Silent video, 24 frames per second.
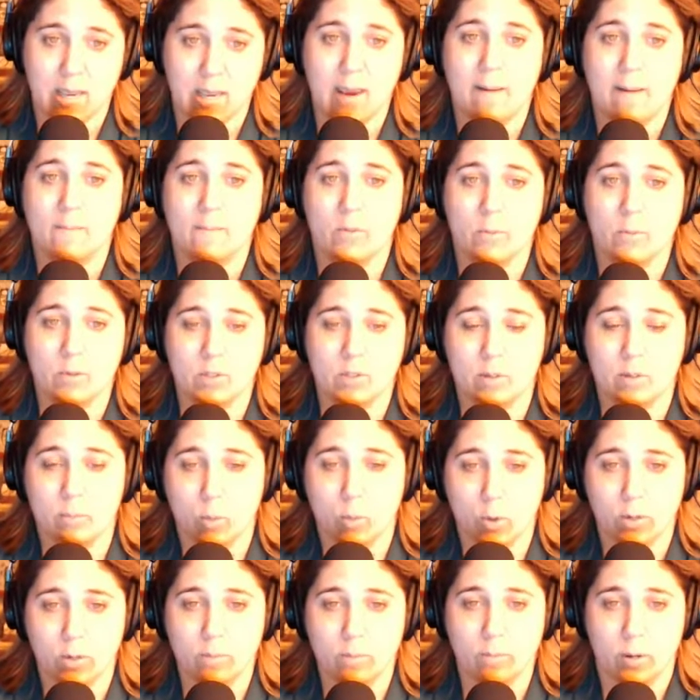The most
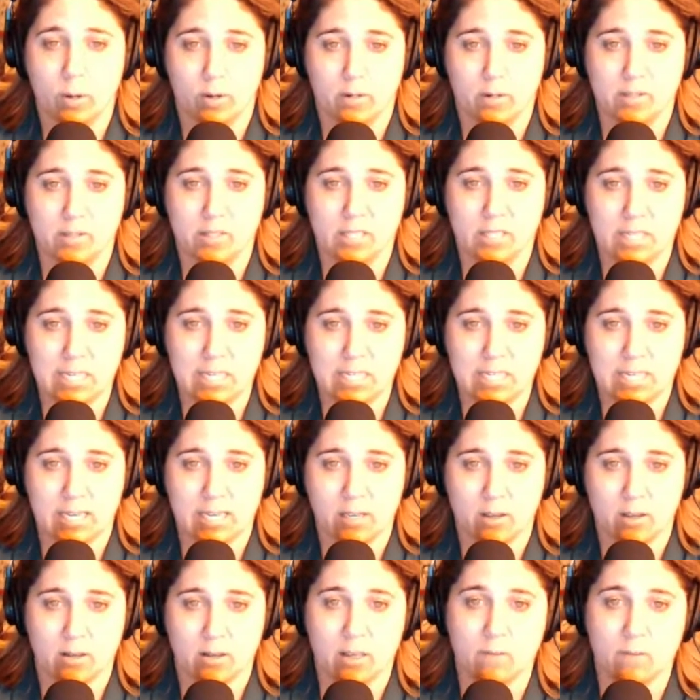important part is the detail.
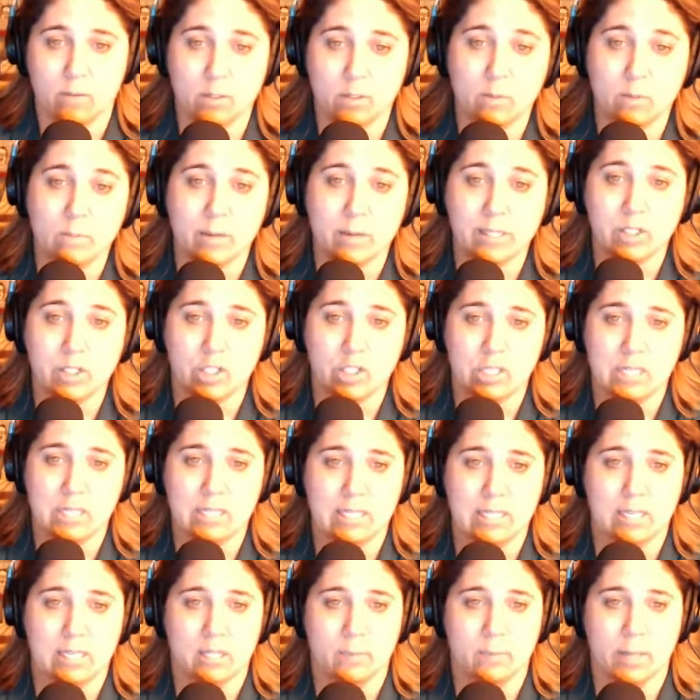Give as much
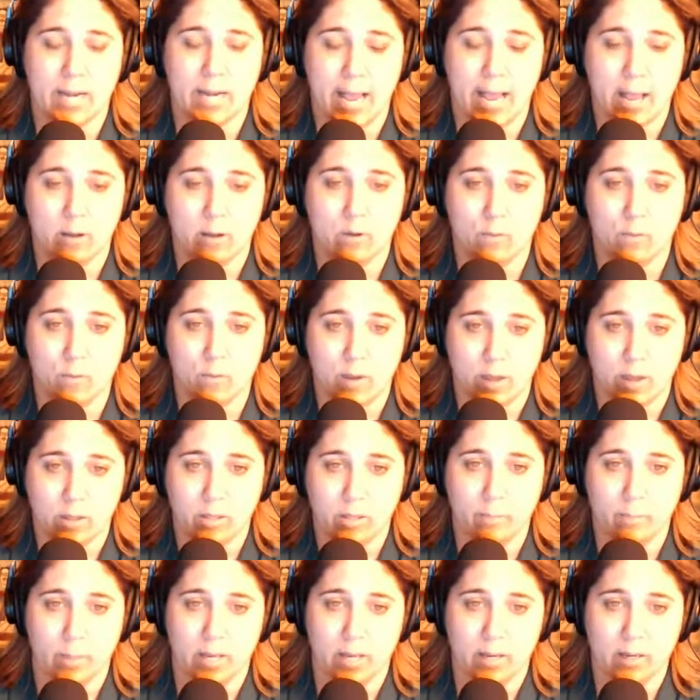detail about how you found the
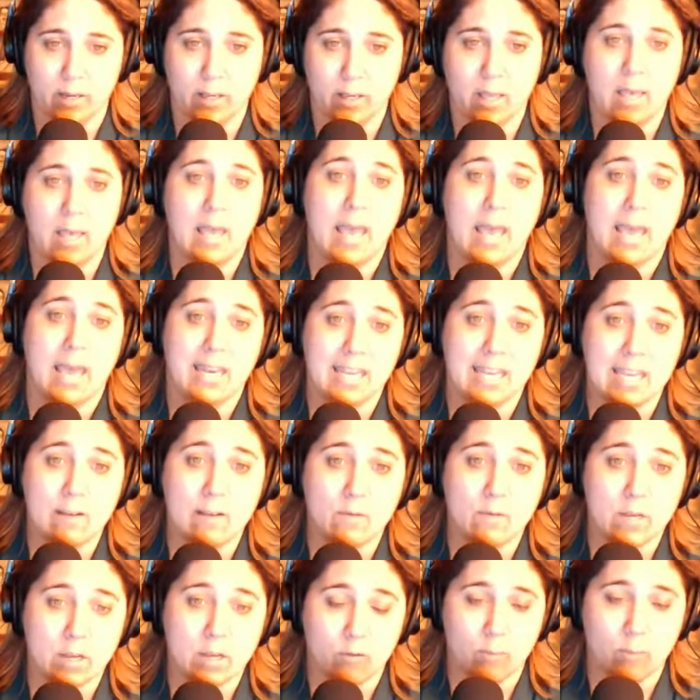bug and even
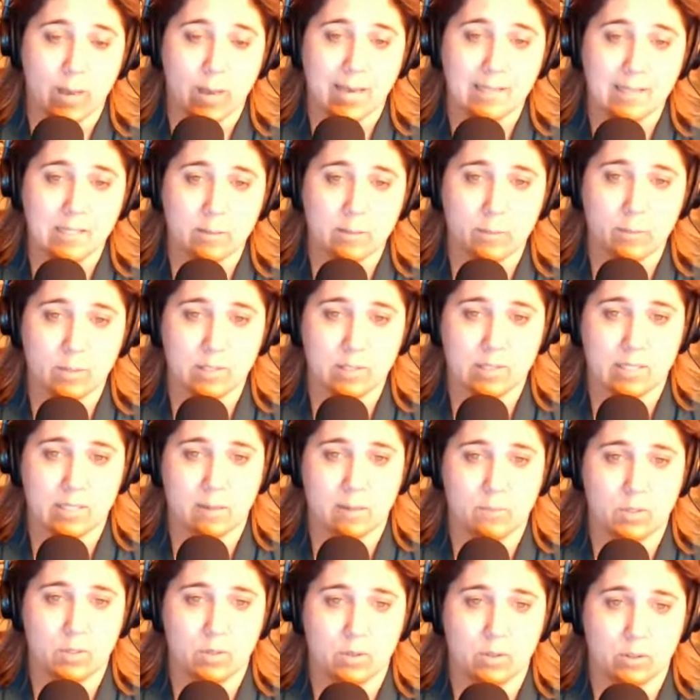if possible the steps
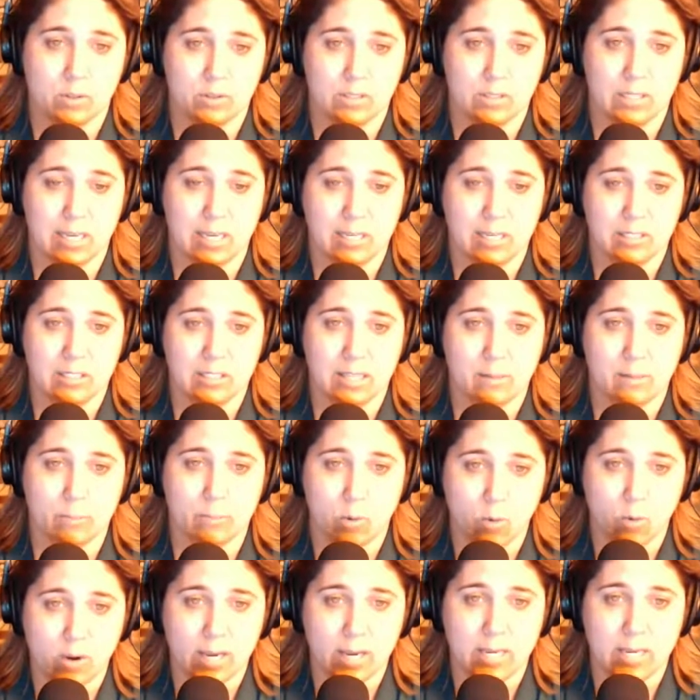you took to get to that point.